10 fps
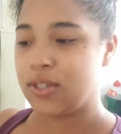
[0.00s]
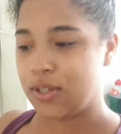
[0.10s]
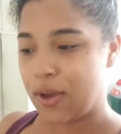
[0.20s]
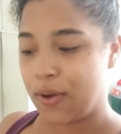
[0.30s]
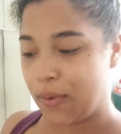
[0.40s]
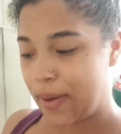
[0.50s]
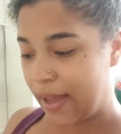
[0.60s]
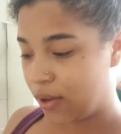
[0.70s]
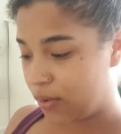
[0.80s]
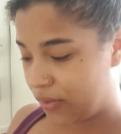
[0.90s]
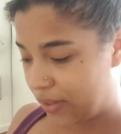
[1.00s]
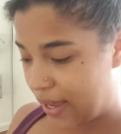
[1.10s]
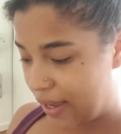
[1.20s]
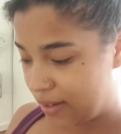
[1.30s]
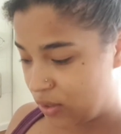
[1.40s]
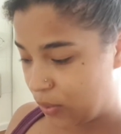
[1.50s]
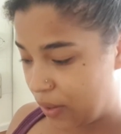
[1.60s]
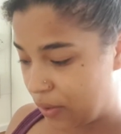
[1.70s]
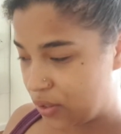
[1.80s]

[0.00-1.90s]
So I got that as well.